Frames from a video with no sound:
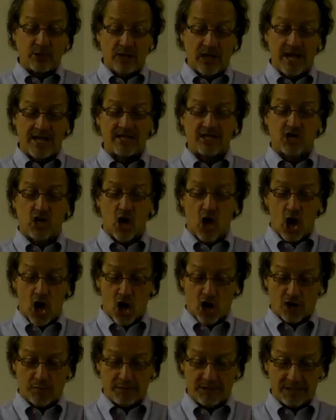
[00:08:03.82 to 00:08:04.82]
utilize
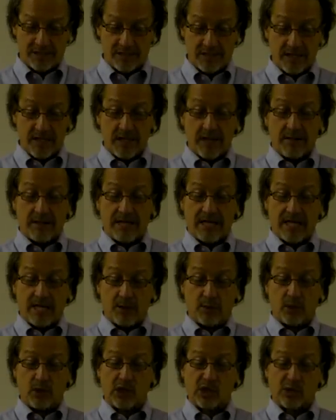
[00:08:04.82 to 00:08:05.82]
carbs,
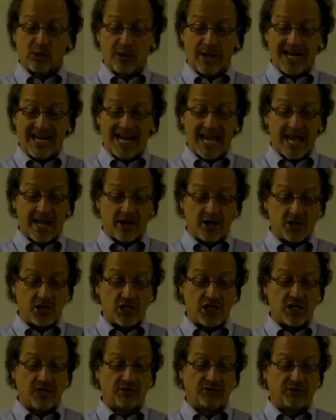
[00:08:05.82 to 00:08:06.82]
it will create
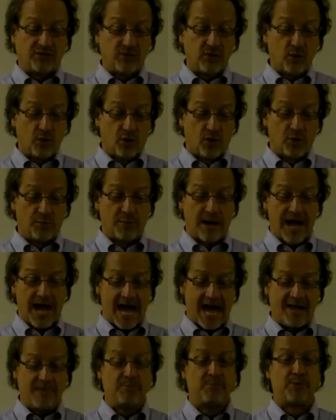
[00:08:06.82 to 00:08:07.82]
energy and fuel
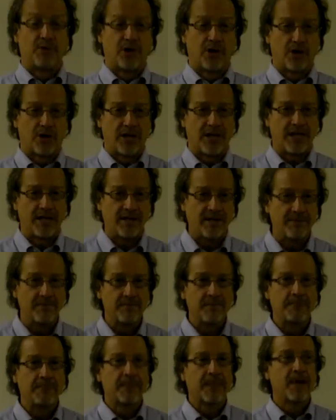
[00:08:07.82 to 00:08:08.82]
by burning
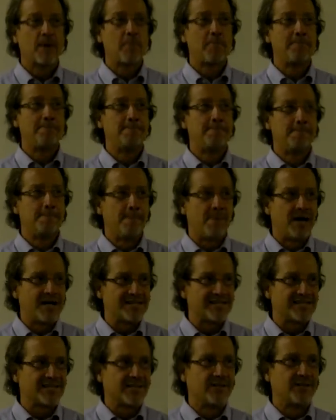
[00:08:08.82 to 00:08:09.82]

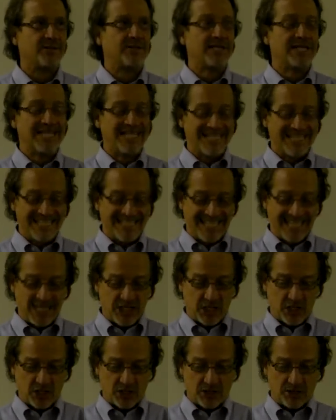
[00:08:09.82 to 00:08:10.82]
muscle
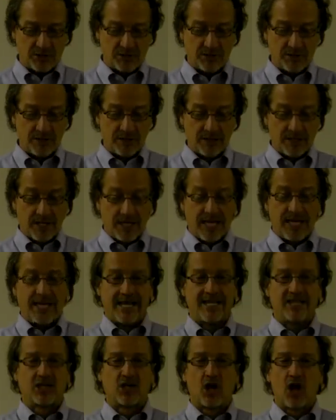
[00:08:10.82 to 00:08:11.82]
tissue.
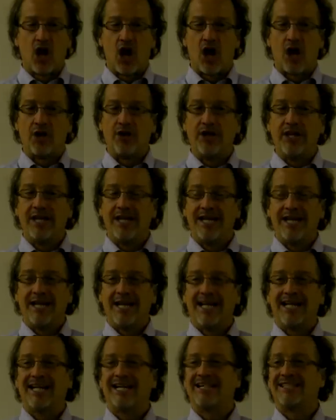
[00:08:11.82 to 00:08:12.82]
It's called
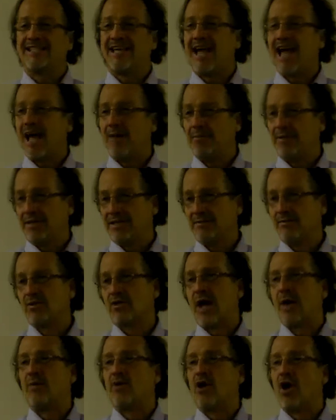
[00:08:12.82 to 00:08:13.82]
catabolism.
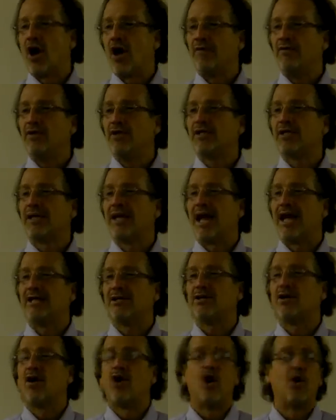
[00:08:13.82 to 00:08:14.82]
So I want all of you tonight
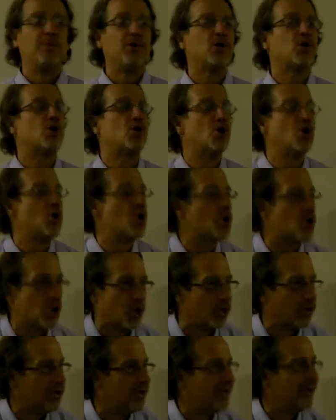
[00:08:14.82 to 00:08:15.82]
to go home and
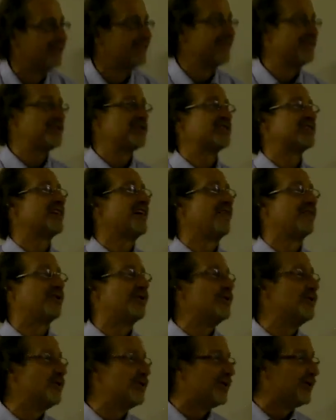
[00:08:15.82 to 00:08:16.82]
Google. Don't you just love
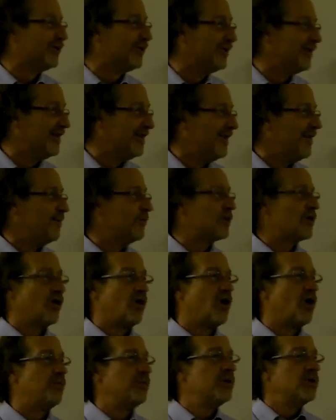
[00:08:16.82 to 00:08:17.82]
Google? Go
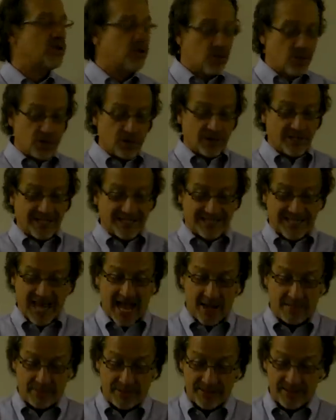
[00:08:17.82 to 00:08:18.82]
home and Google
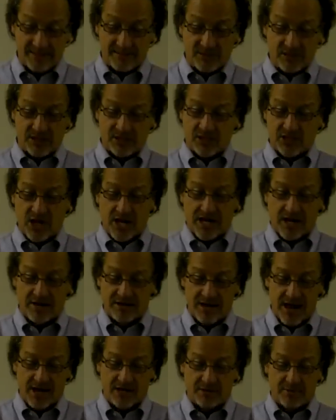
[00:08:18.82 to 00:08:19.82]
catabolism. Just check
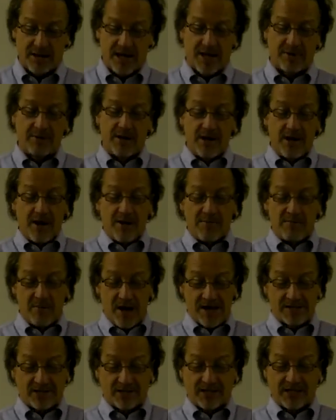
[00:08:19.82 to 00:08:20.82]
out Dr. Bob.
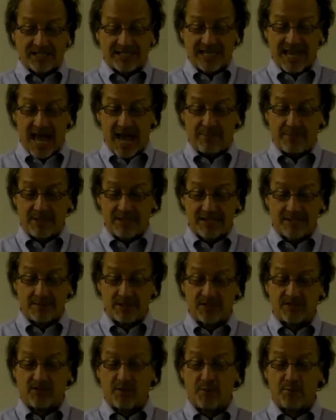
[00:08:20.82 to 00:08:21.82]
Muscle catabolism
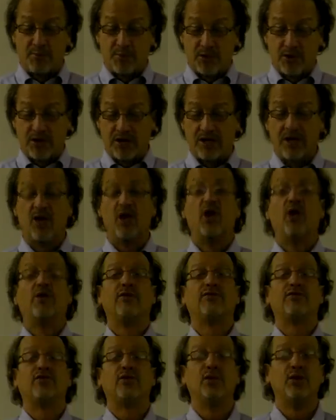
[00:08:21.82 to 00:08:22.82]
is for burning
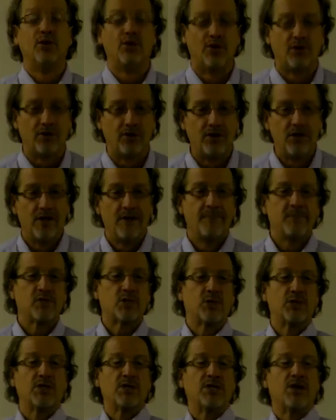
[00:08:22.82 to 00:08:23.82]
fuel.
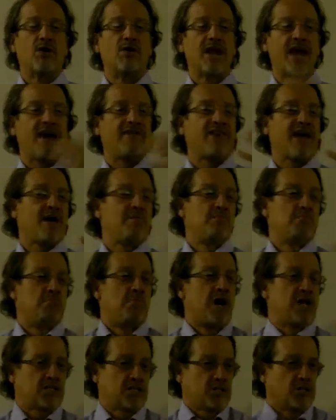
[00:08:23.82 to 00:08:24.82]
So when you don't have that
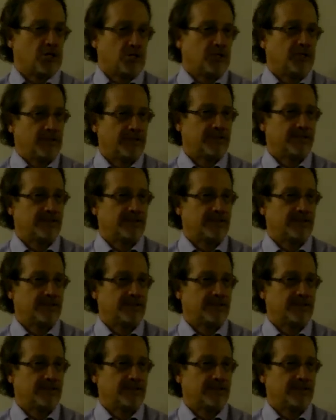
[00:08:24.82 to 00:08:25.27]
muscle,